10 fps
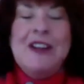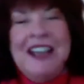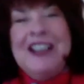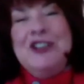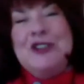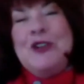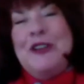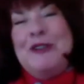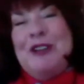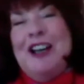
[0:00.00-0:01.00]
and enjoy
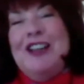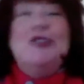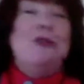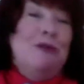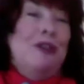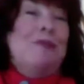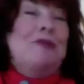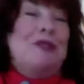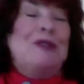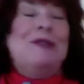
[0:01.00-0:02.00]
the ride to and from
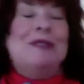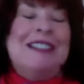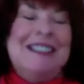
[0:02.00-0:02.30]
school?